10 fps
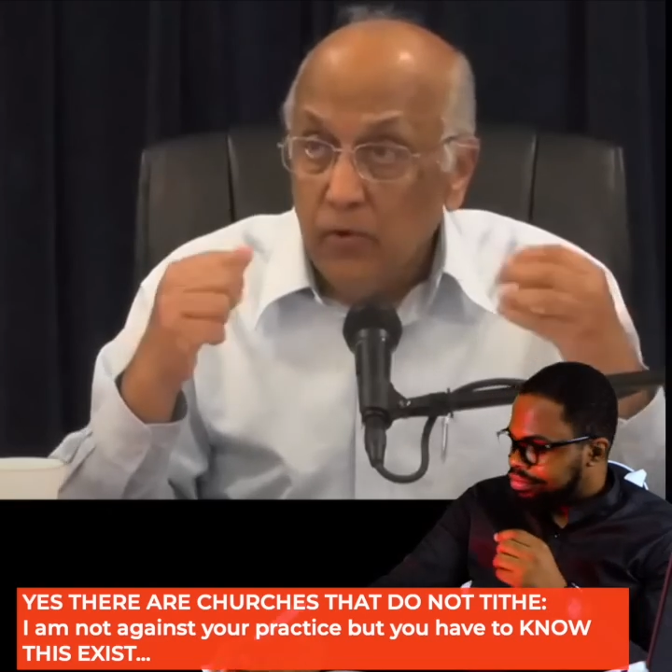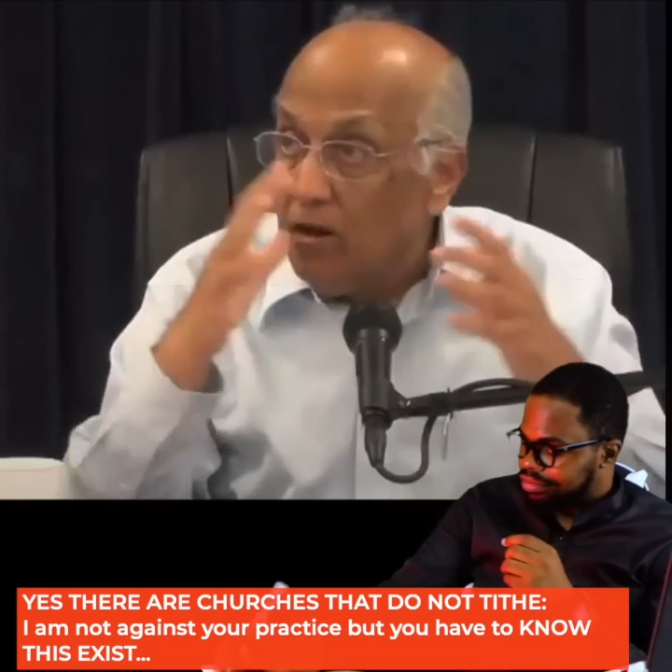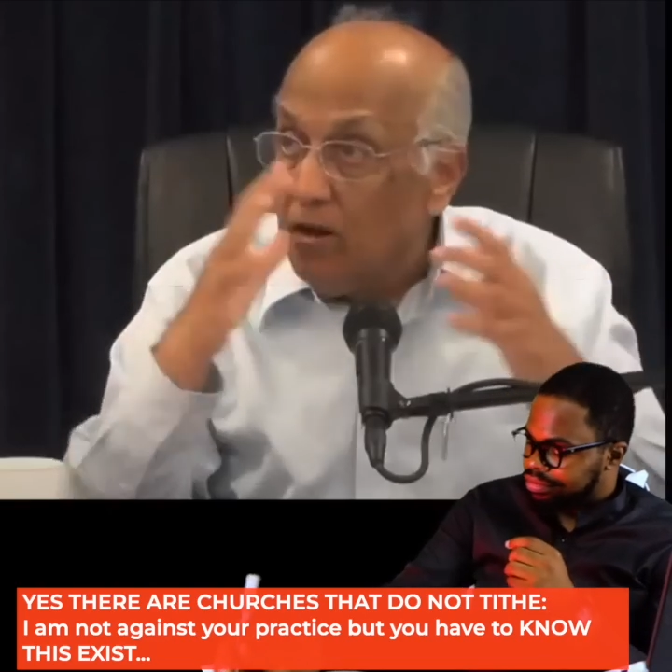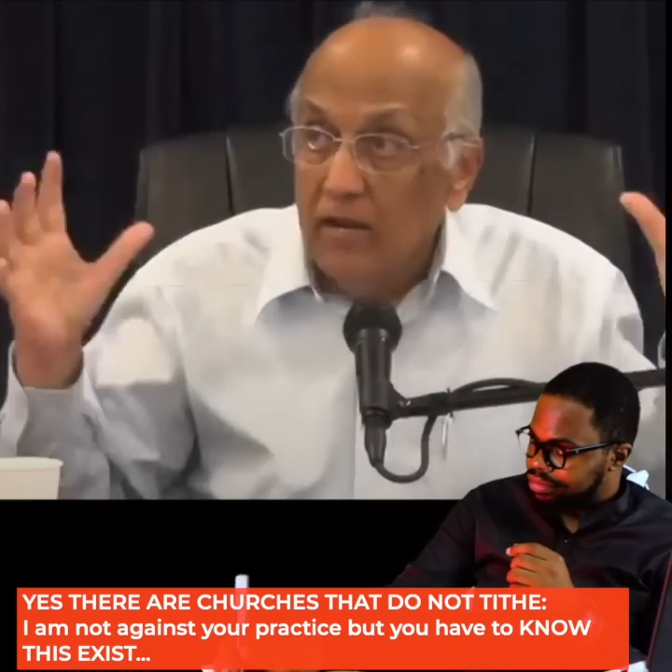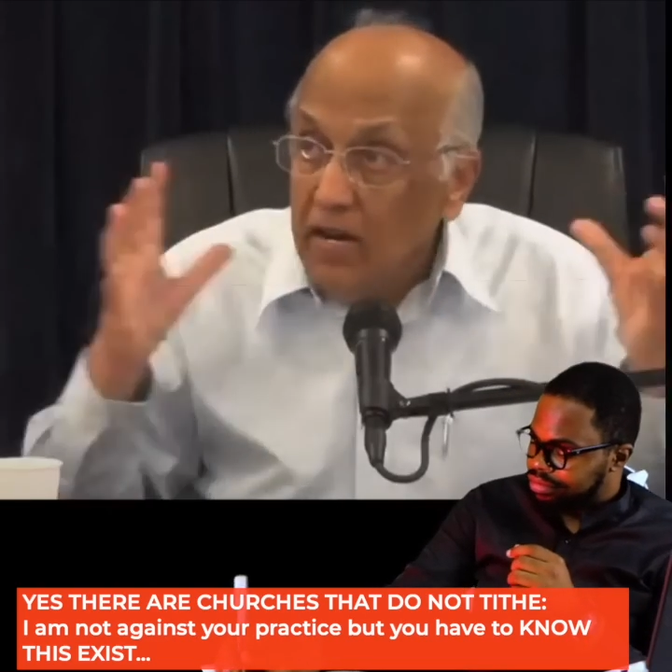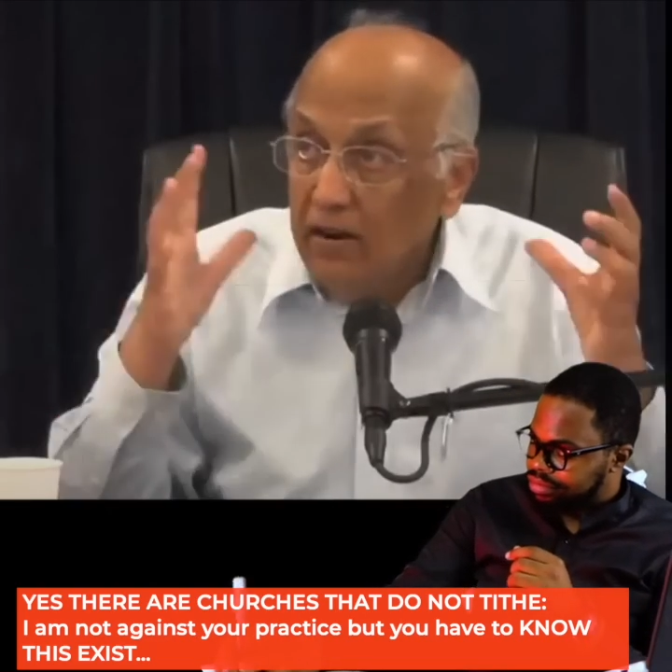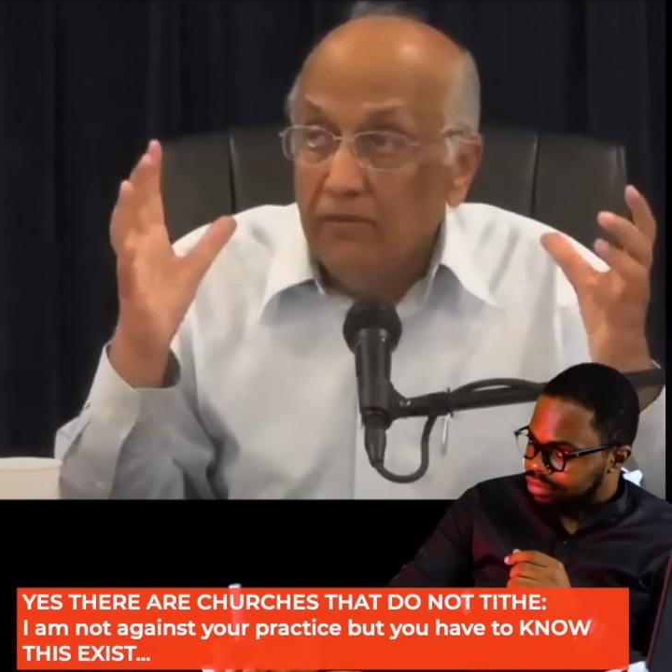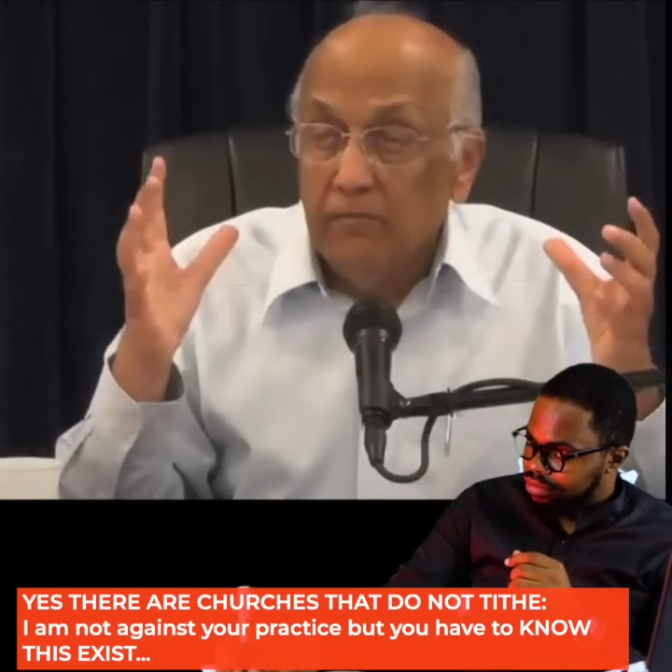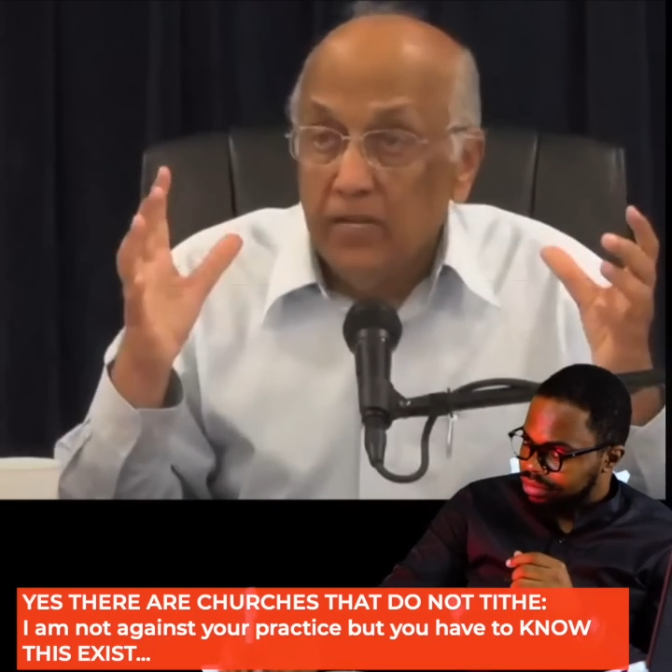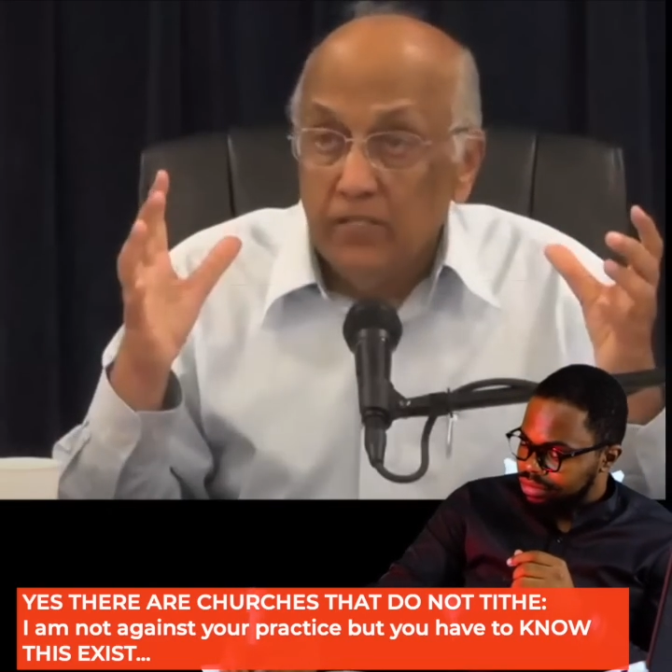We're not in a
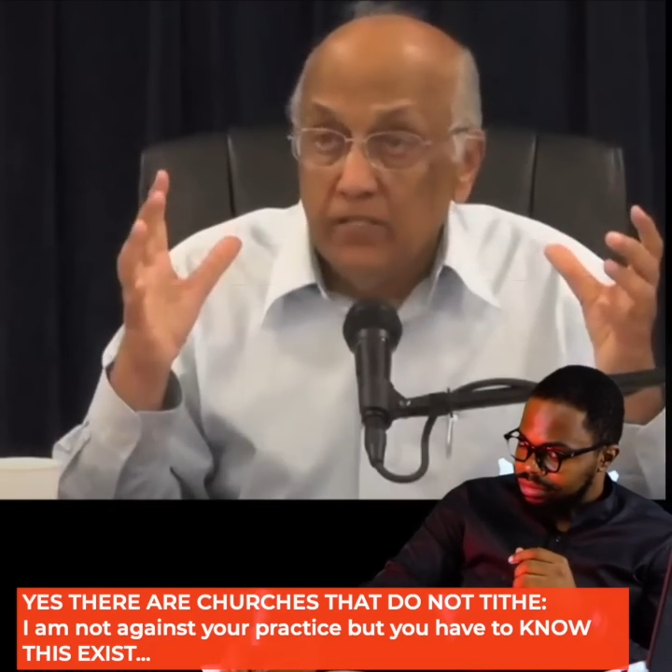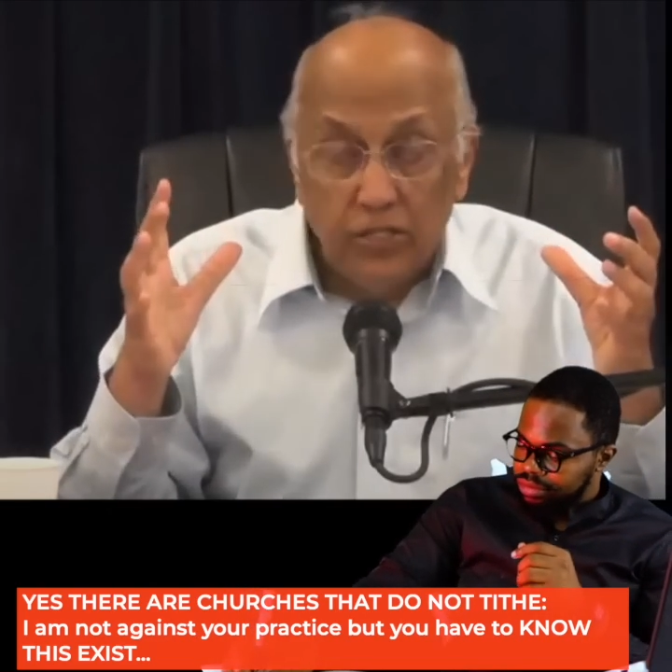government.